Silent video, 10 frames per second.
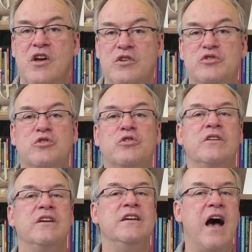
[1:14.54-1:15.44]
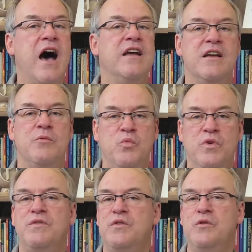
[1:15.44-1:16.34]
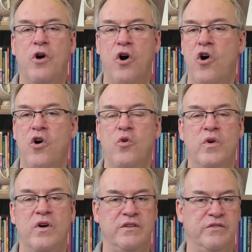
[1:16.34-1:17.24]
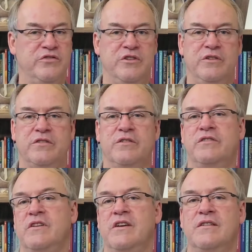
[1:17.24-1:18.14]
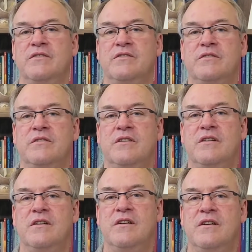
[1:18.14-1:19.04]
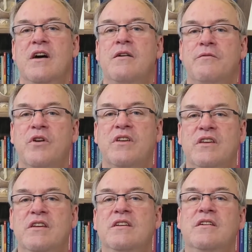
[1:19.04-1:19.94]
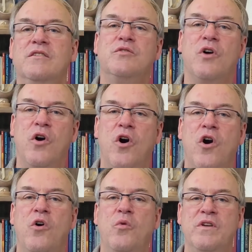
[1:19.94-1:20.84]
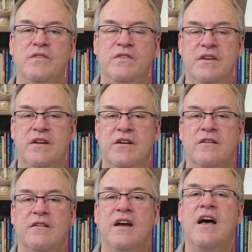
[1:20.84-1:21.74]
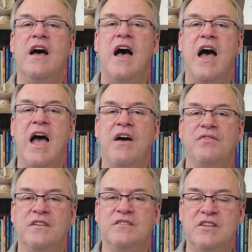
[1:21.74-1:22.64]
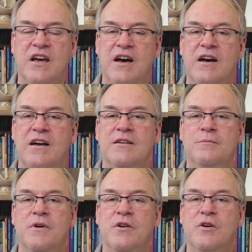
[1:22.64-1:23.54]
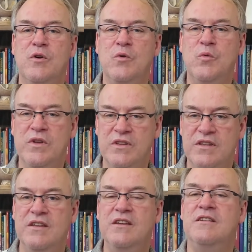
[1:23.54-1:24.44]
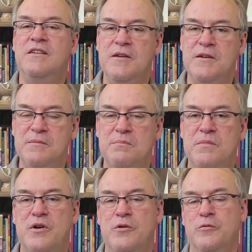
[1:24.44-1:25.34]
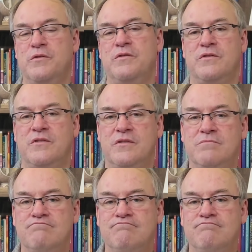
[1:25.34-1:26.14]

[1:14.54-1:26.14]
Surely I am with you always, Jesus says, for he is always there at the time we need him most.